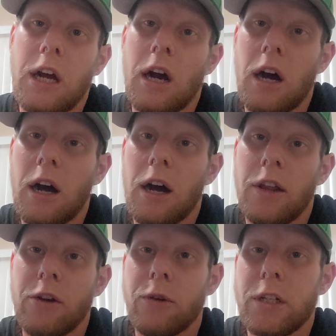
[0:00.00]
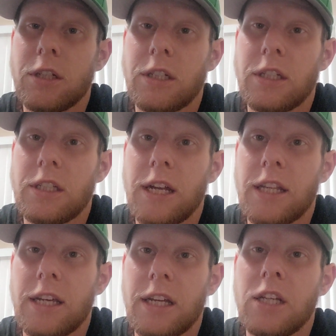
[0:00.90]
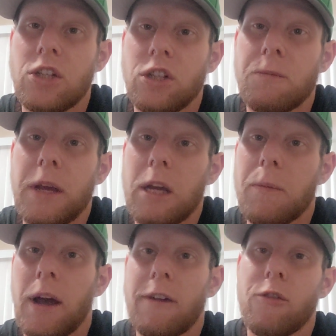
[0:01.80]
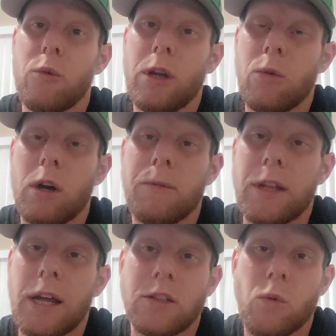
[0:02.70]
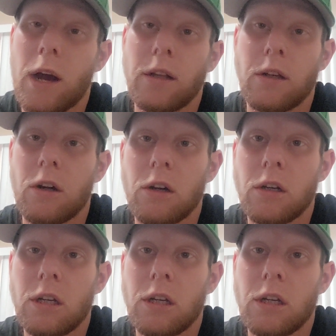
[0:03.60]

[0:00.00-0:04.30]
They originally said that he should make it back for week 1, but that's a wild card.